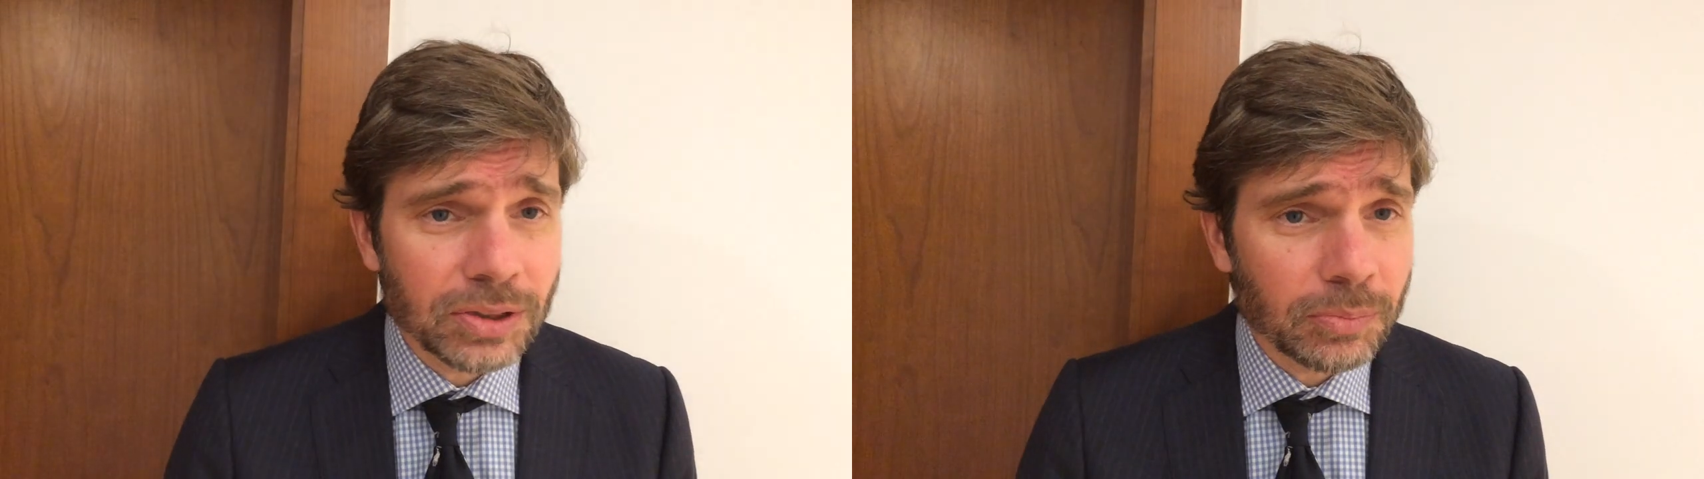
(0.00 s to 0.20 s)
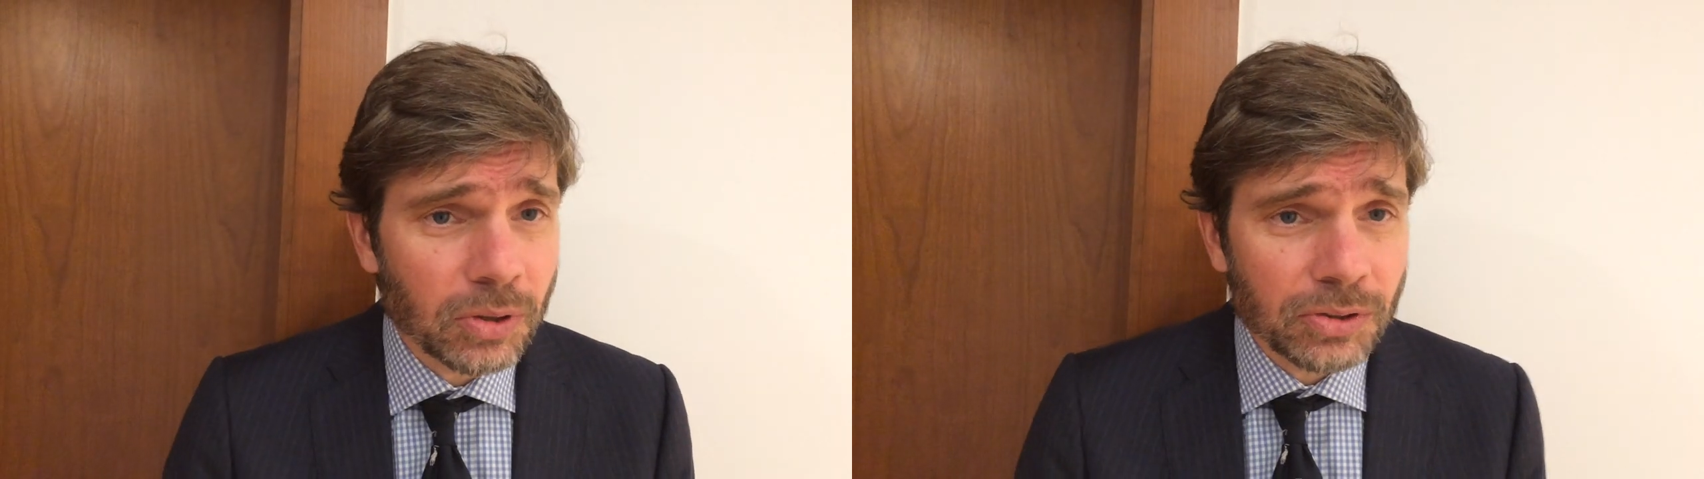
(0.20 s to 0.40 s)

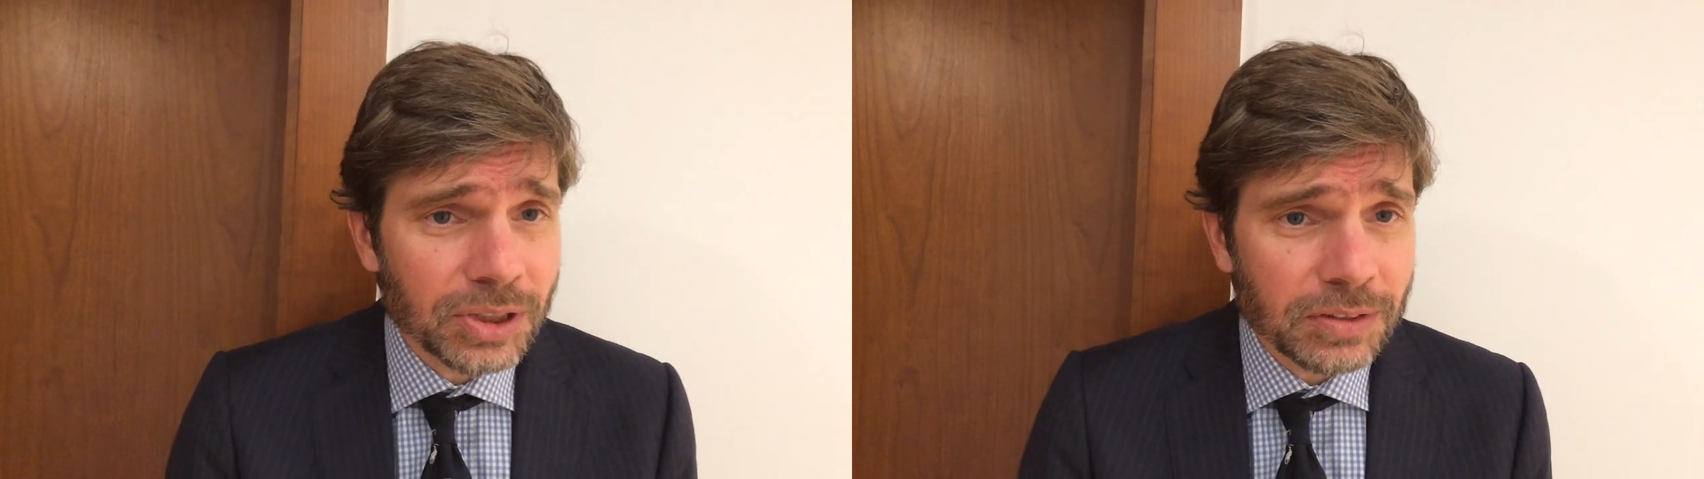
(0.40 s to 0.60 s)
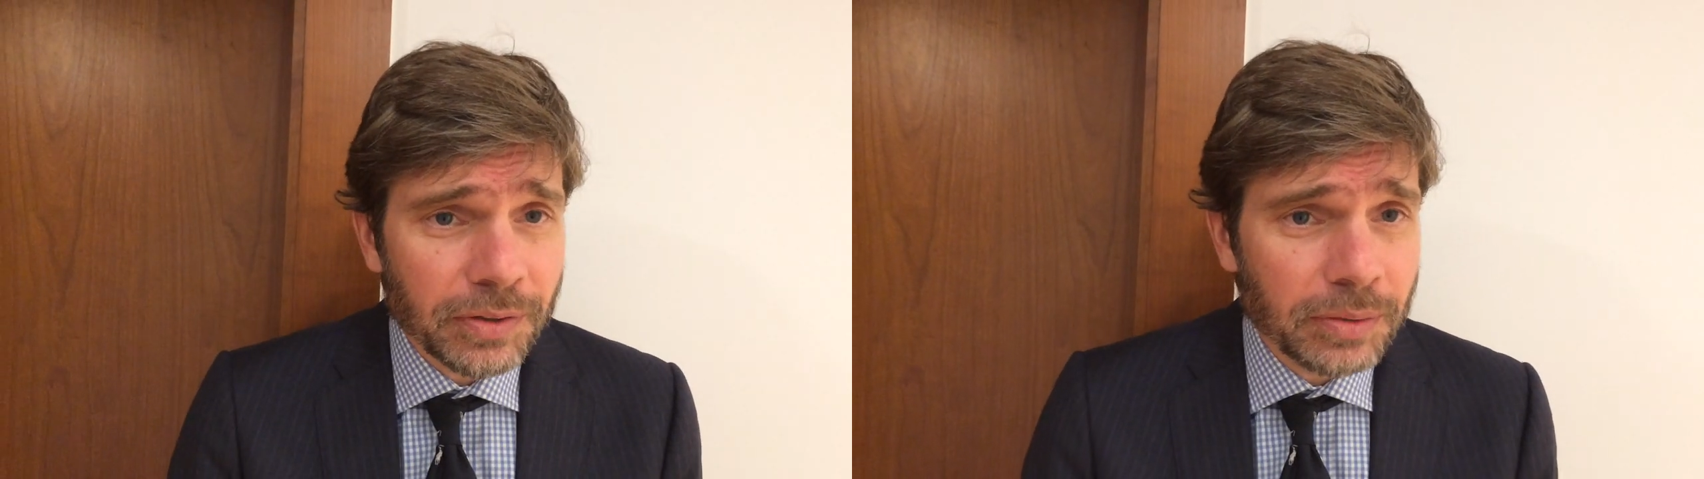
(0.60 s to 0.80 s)
democracy
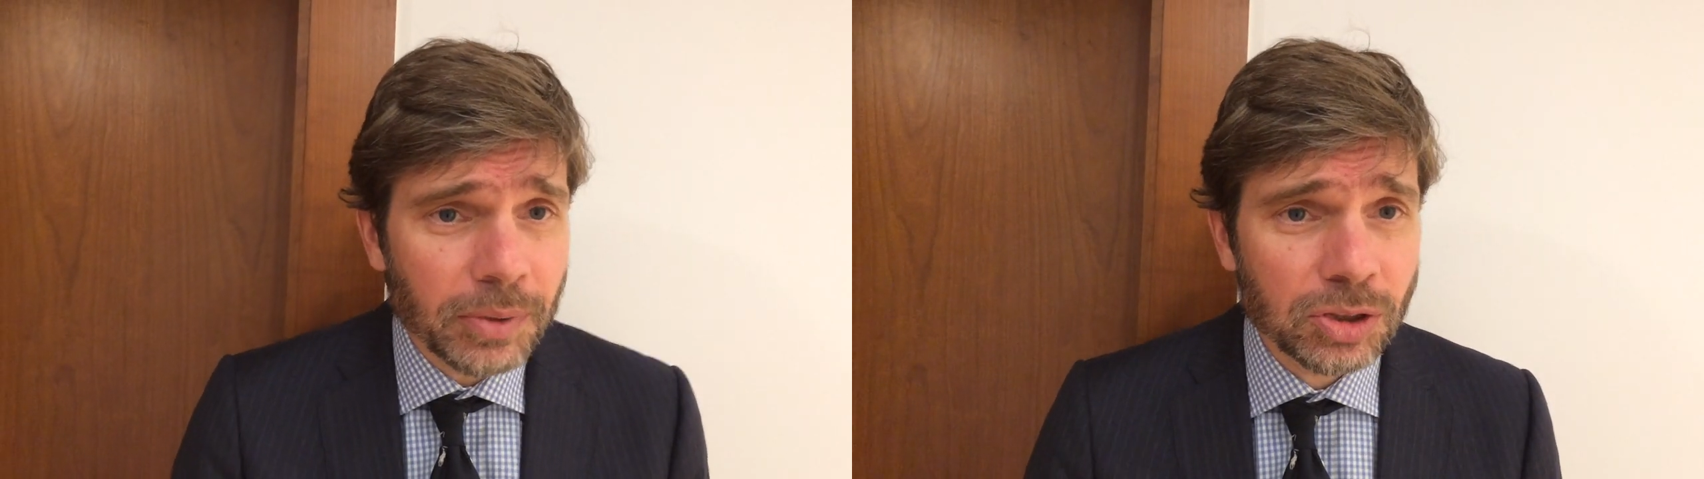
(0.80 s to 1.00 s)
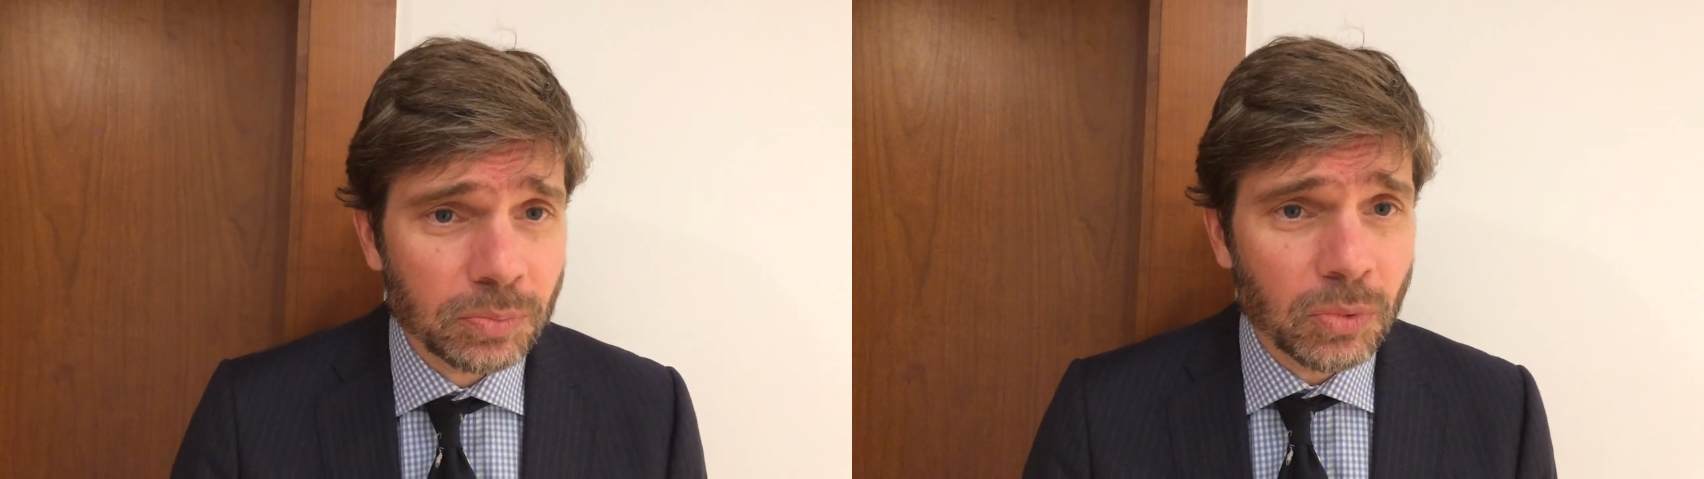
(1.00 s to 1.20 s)
is very
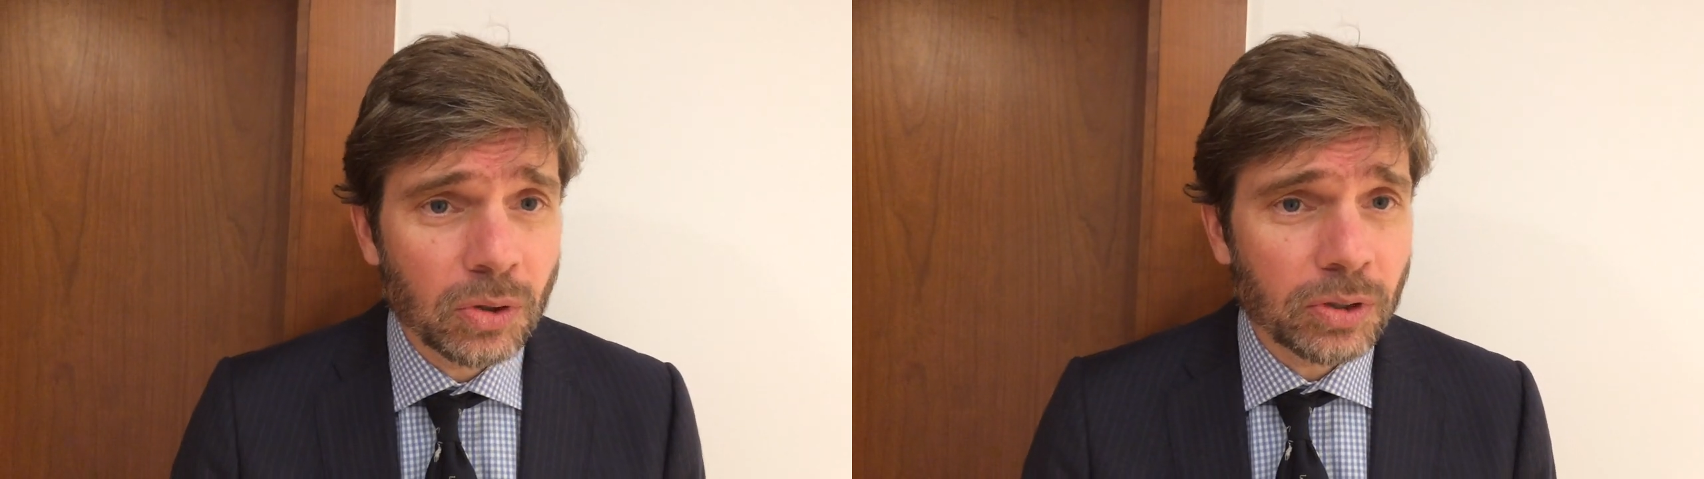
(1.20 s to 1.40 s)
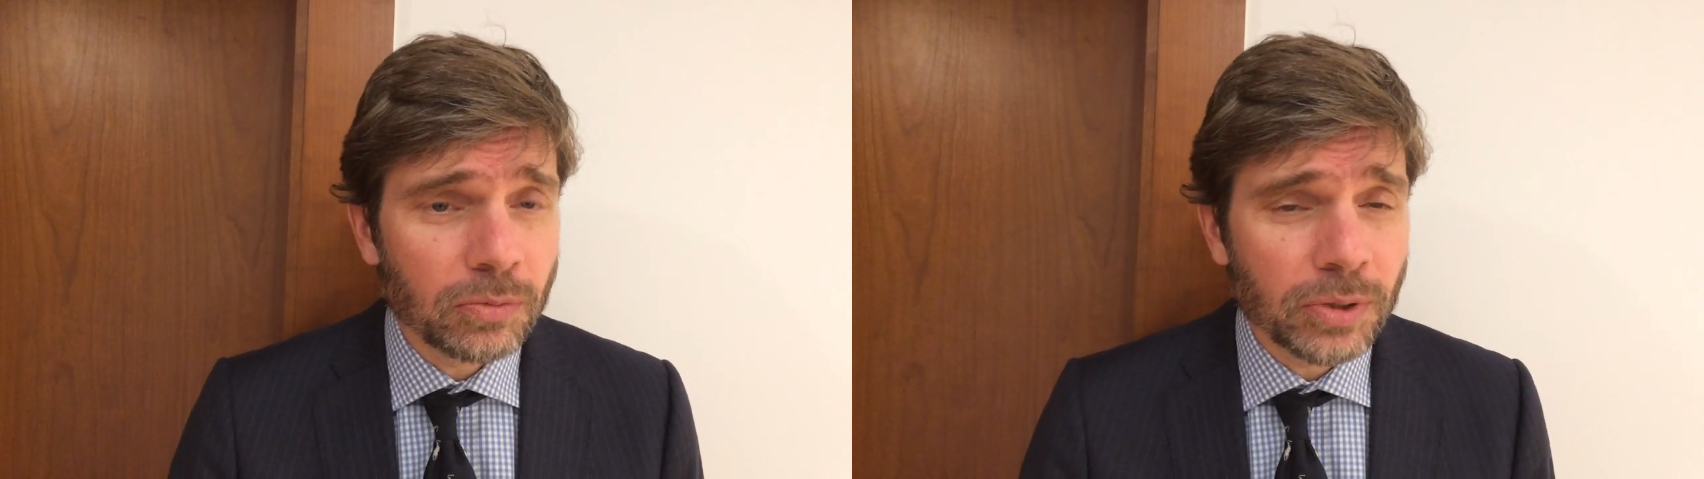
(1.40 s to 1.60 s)
much
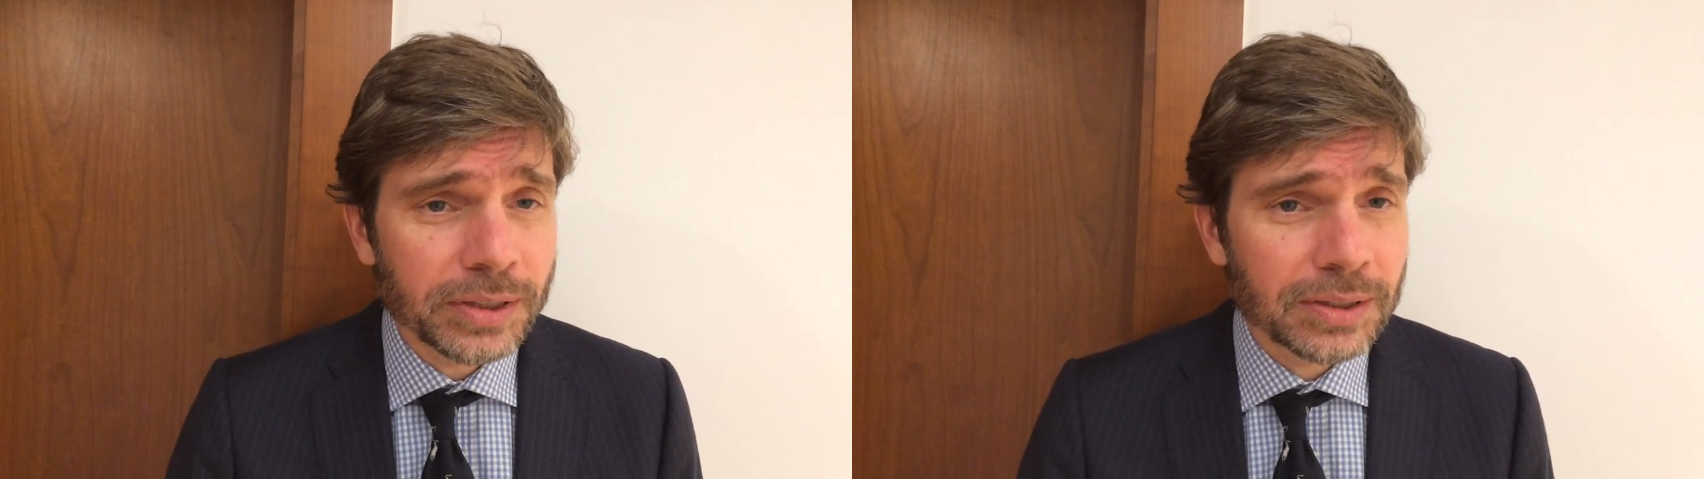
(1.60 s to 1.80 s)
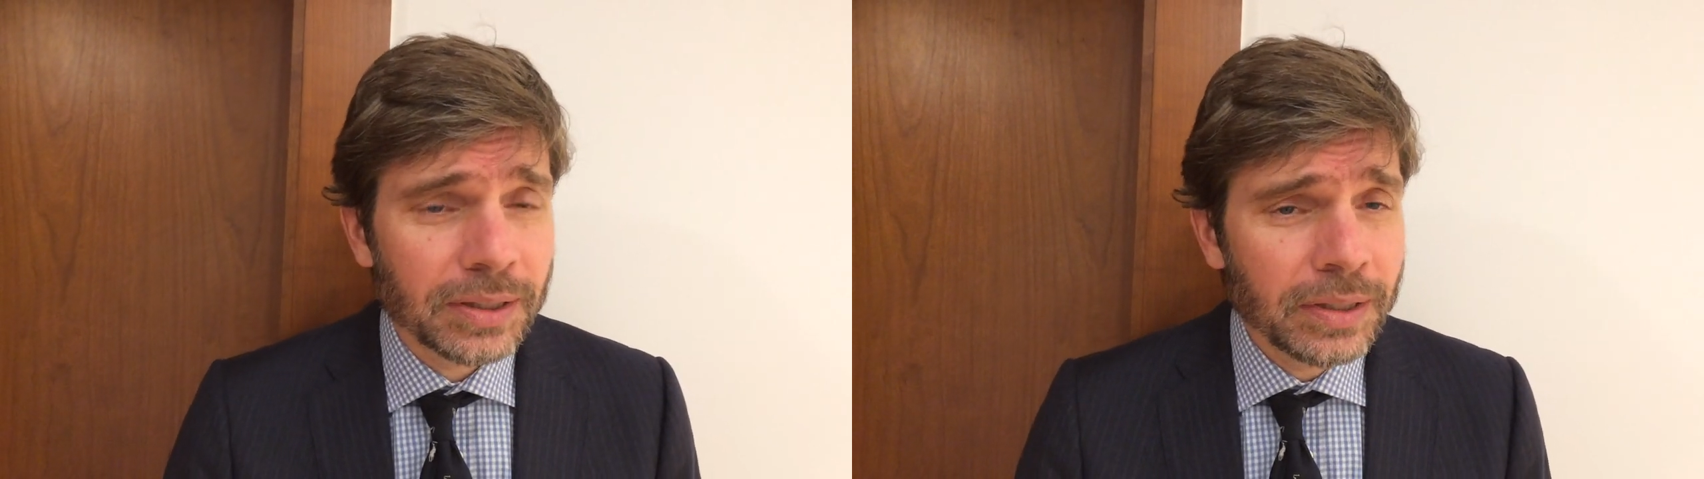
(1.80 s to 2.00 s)
more at
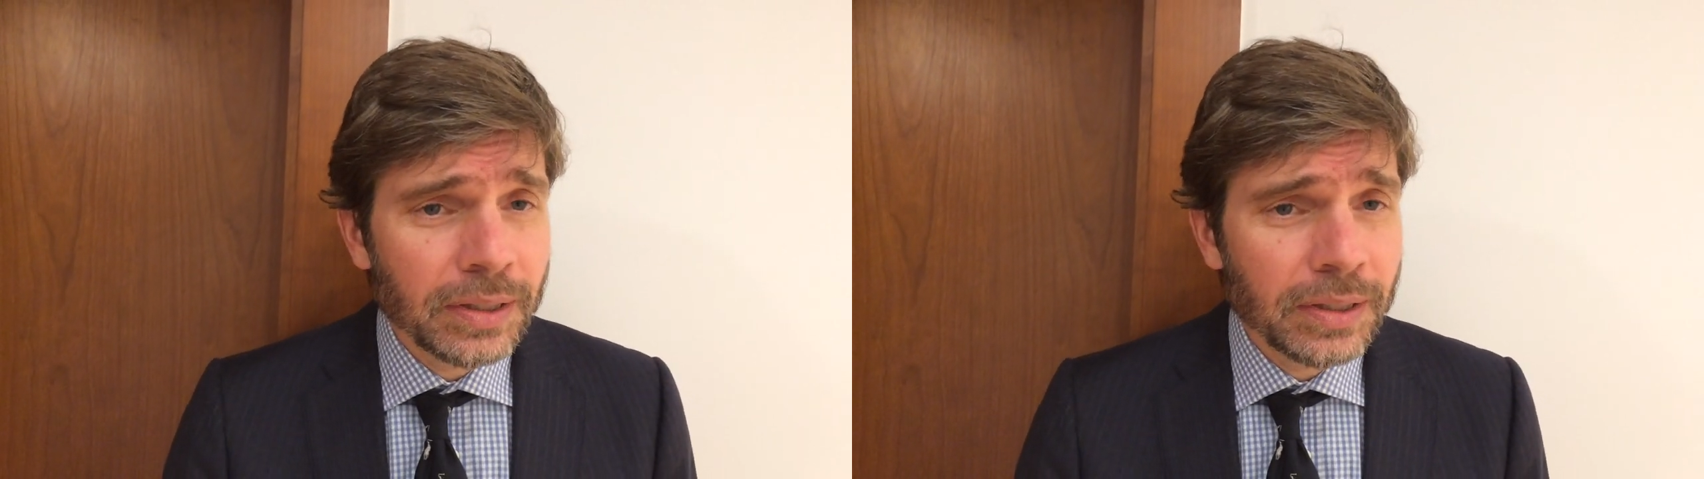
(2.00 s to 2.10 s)
risk